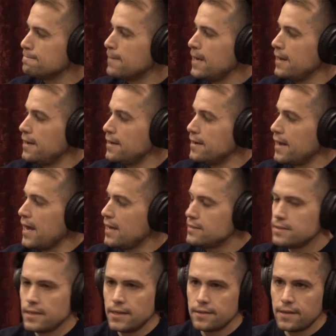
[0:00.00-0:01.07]
And as
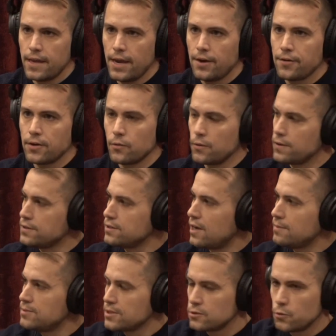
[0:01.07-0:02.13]
they hit the area, one of these
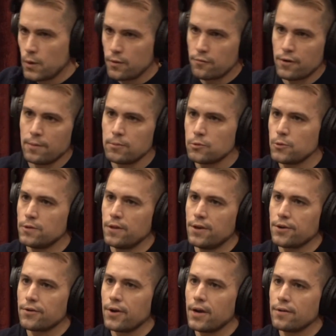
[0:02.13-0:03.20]
objects went right between the
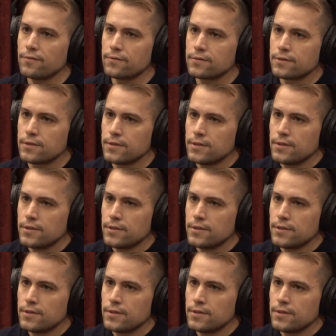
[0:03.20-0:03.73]
aircraft.